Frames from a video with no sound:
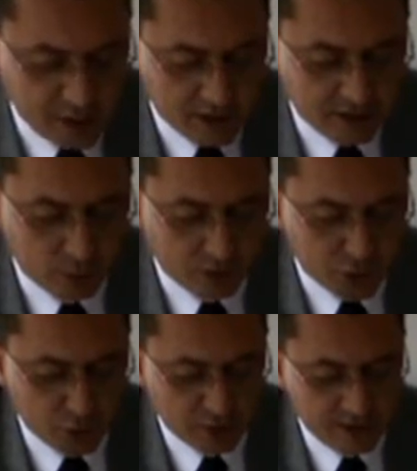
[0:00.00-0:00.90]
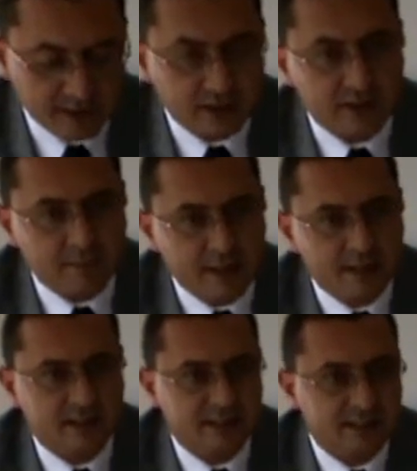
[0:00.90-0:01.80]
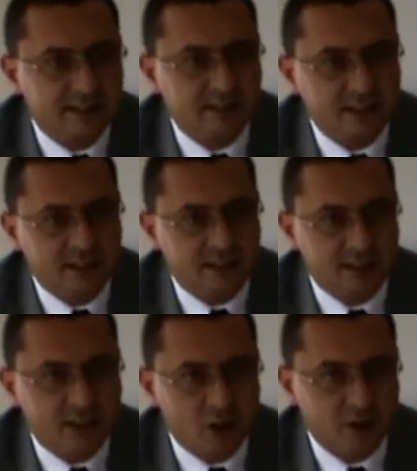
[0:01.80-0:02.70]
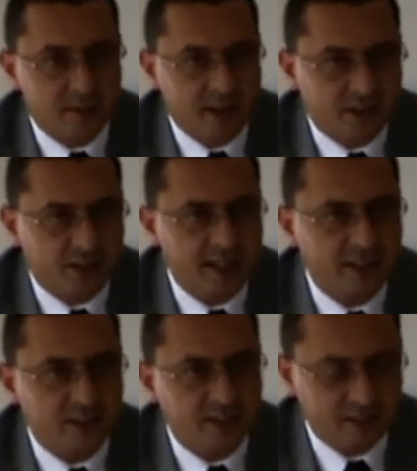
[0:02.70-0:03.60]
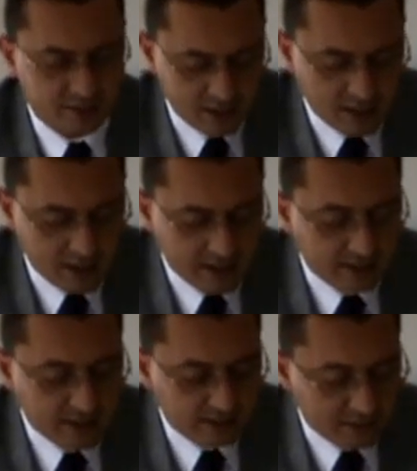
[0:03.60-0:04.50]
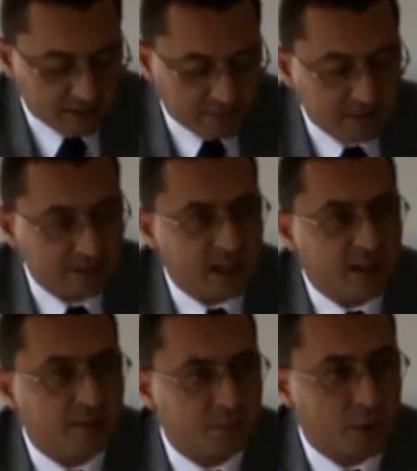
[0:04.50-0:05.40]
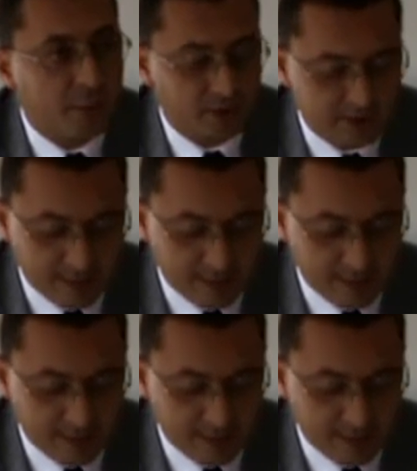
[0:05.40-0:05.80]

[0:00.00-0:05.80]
is to ensure that imbalances in the economy are corrected and that the funds are properly